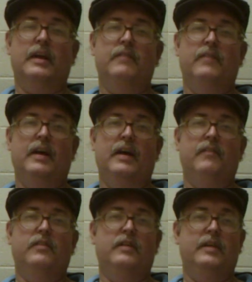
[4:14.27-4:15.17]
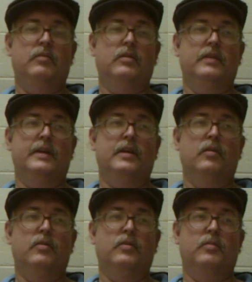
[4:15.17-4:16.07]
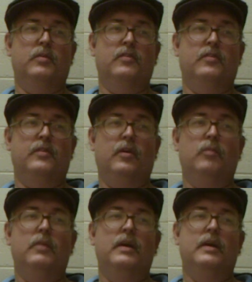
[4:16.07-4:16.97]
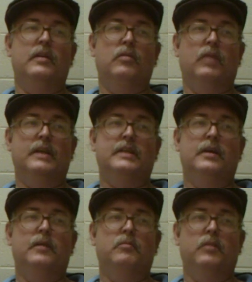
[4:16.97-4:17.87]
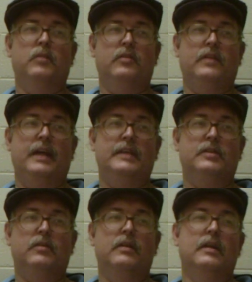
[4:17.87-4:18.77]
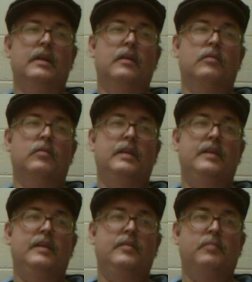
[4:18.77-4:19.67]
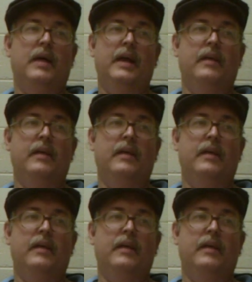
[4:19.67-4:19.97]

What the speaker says: At 5:30, we're going to go over to a person's home to watch Burst Angel, released by